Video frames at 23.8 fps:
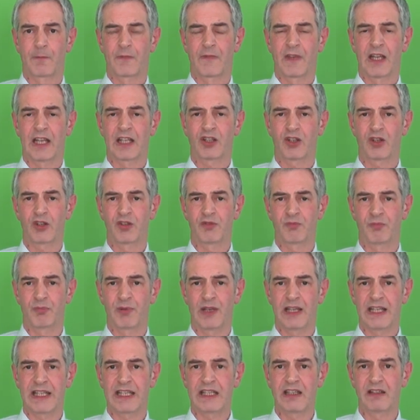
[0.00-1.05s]
It could
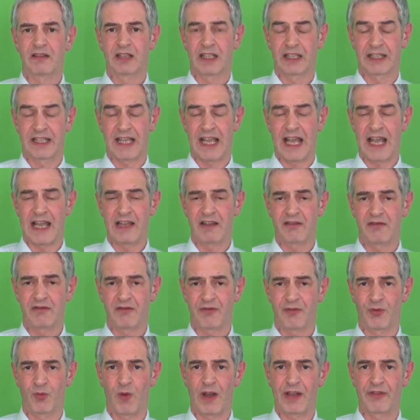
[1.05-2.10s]
be, again,
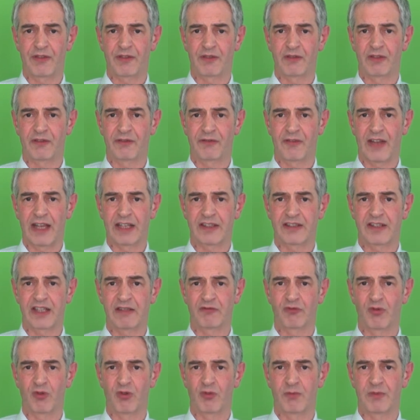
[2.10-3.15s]
the weather
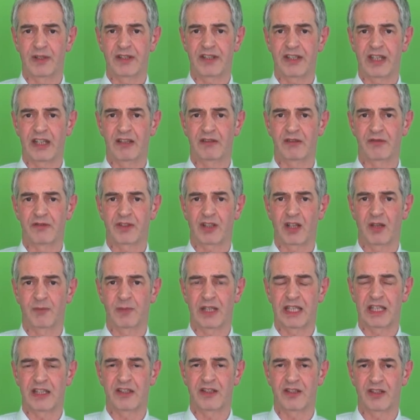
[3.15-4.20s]
affecting raw materials
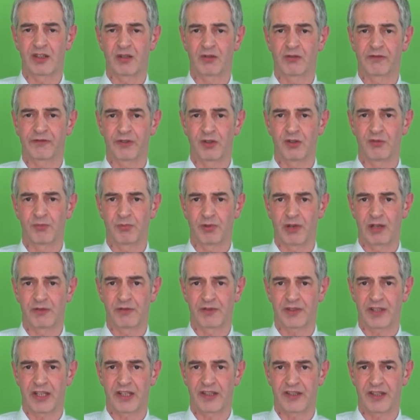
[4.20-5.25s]
coming into your food
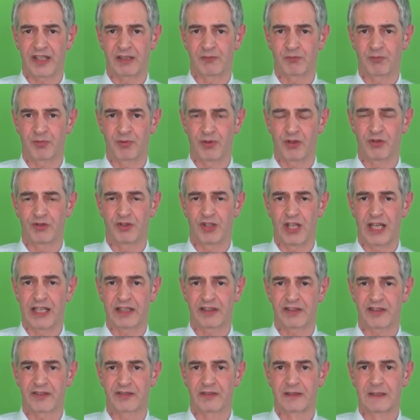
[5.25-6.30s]
processing
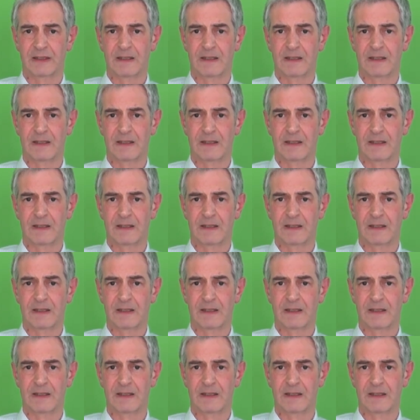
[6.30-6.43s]
project.